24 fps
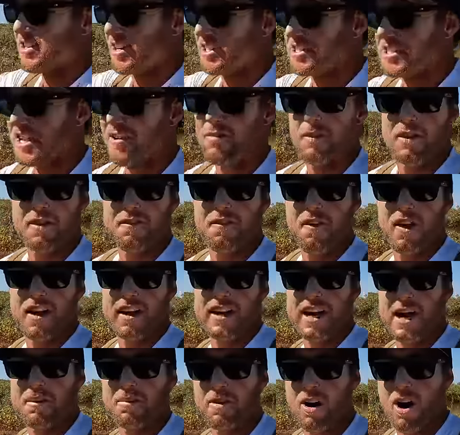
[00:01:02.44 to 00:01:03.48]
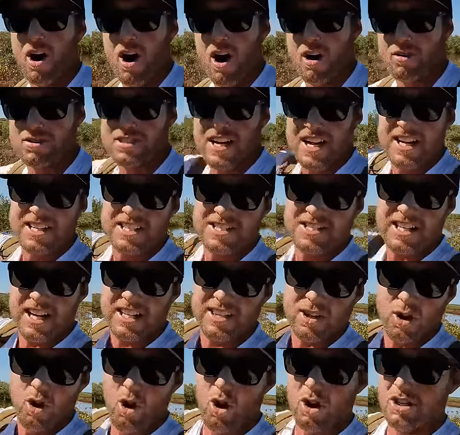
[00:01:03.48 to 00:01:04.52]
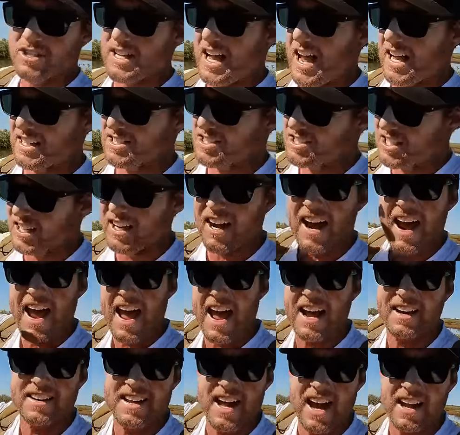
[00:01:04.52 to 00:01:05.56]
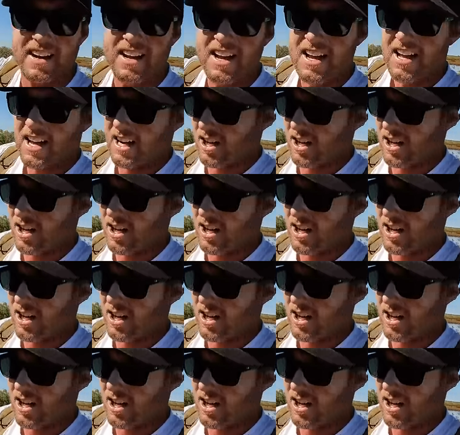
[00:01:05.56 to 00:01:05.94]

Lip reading: Let's go see if we can find a couple of holes, stick the hook down, stick our hand down,